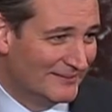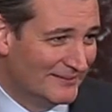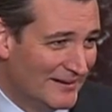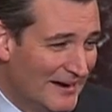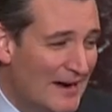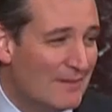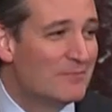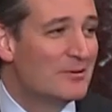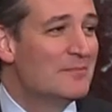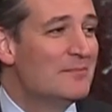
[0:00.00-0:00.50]

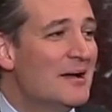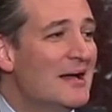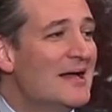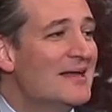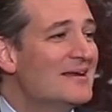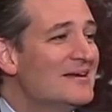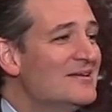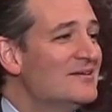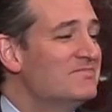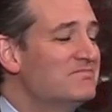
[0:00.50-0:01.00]
I'm
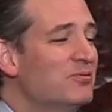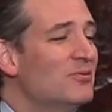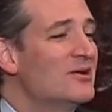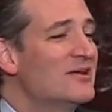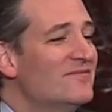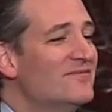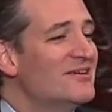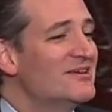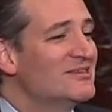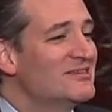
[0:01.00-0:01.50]
reminded of
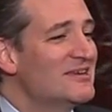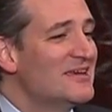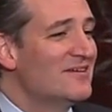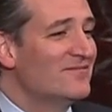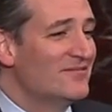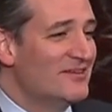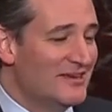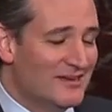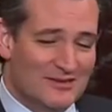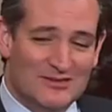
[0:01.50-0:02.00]
previous
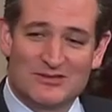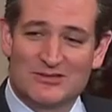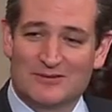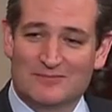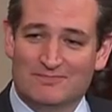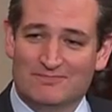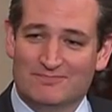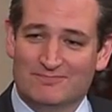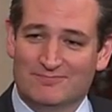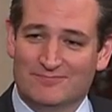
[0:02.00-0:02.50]
evenings,
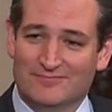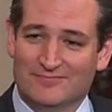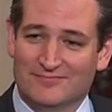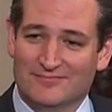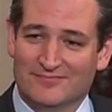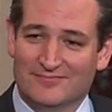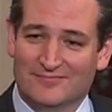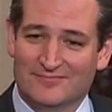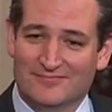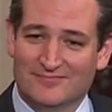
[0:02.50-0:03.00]

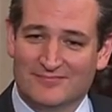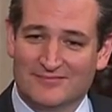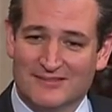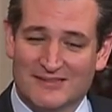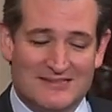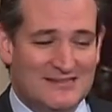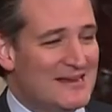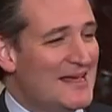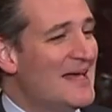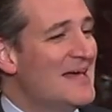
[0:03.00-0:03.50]

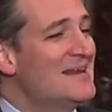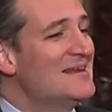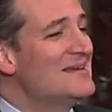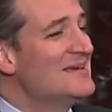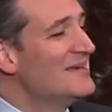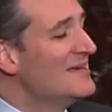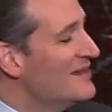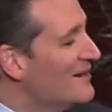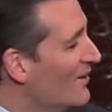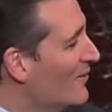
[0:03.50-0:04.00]

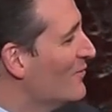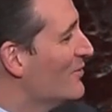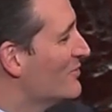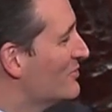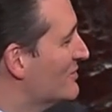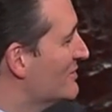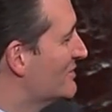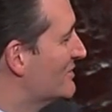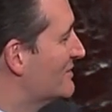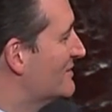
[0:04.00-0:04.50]
standing here
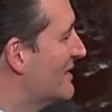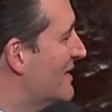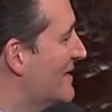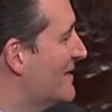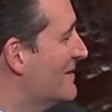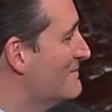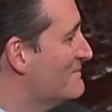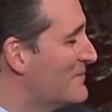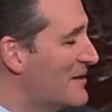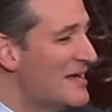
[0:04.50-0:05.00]
with this
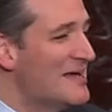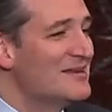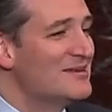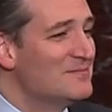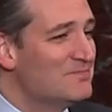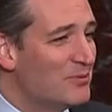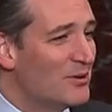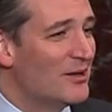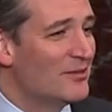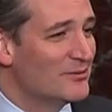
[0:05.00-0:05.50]
same band
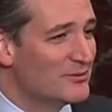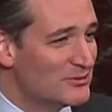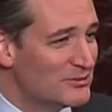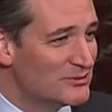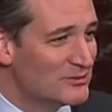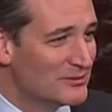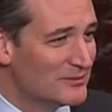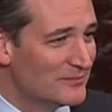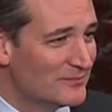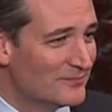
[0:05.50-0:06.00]
of
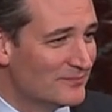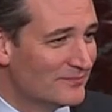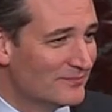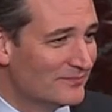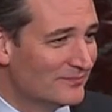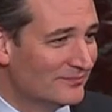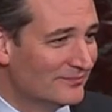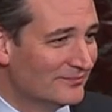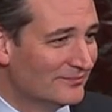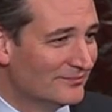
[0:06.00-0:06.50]
brothers
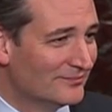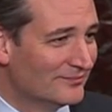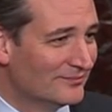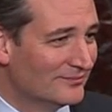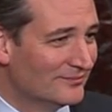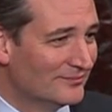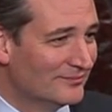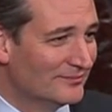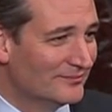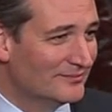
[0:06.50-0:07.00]

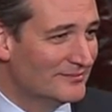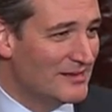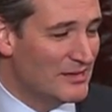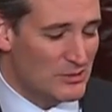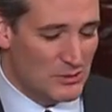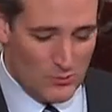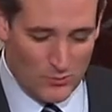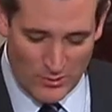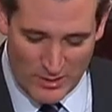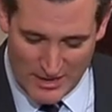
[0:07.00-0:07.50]

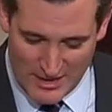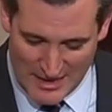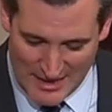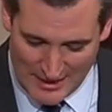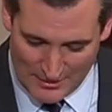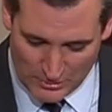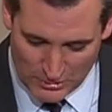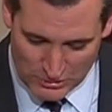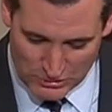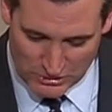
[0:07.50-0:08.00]
in the wee
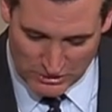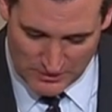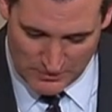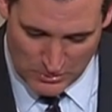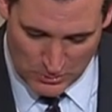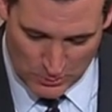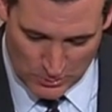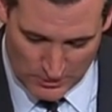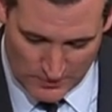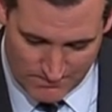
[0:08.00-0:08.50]
hours of the
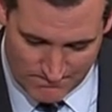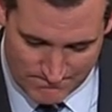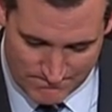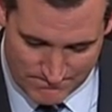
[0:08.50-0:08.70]
morn.